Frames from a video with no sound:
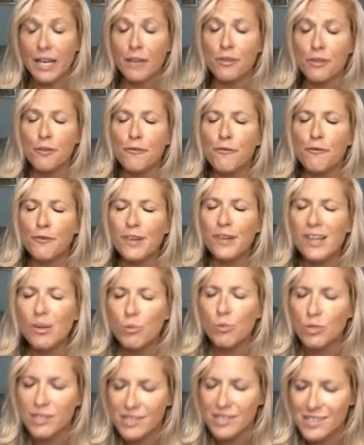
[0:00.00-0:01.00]
the
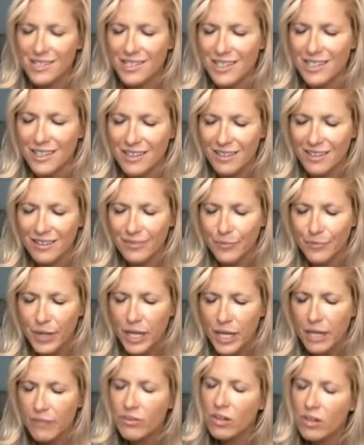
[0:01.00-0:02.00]
frequency
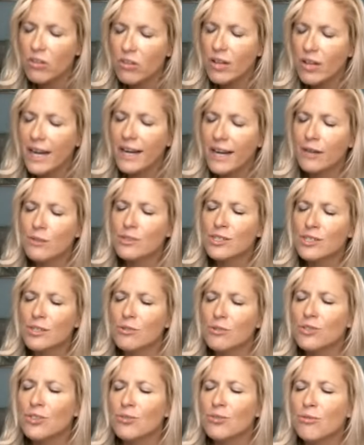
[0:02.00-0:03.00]
that allows you
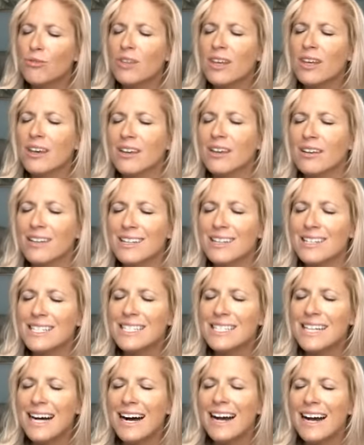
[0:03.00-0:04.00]
to then
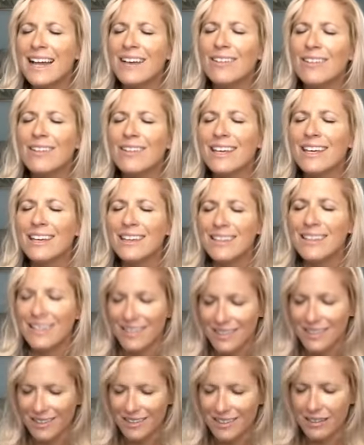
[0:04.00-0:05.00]
dial in
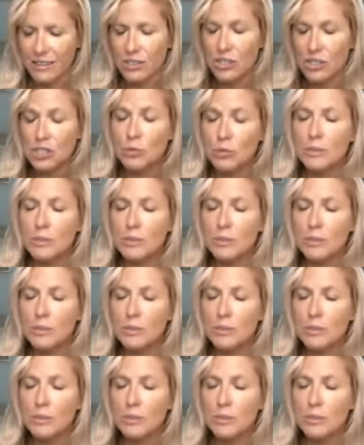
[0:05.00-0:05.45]
to a